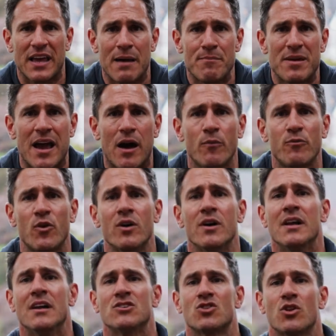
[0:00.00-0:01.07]
can be helpful.
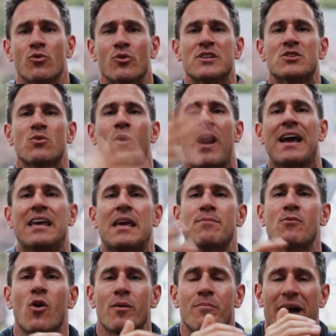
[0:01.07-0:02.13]
So the reason why I keep
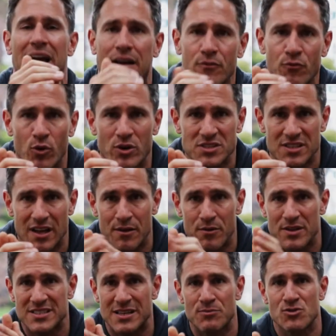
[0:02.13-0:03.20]
going back and forth
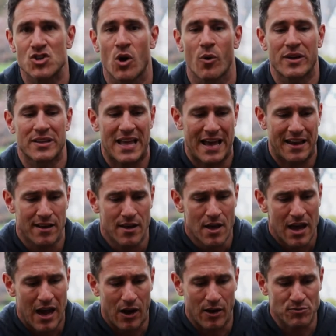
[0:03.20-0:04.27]
is I'm showing that,
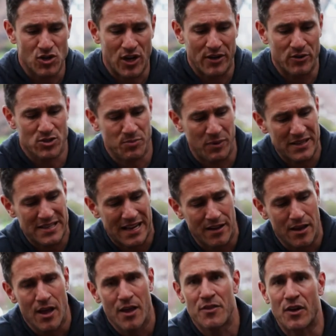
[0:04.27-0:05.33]
I'm trying to explain
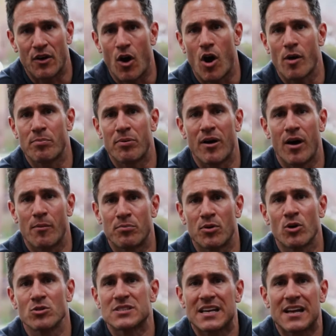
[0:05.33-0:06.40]
that there are
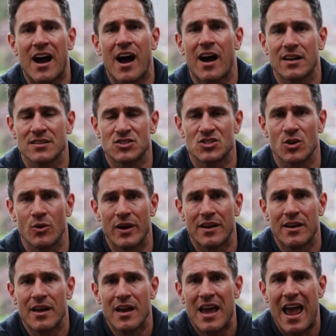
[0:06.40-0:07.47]
pros and cons to
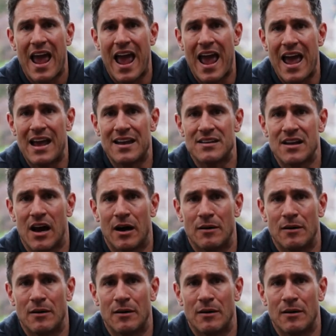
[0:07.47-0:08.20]
it. And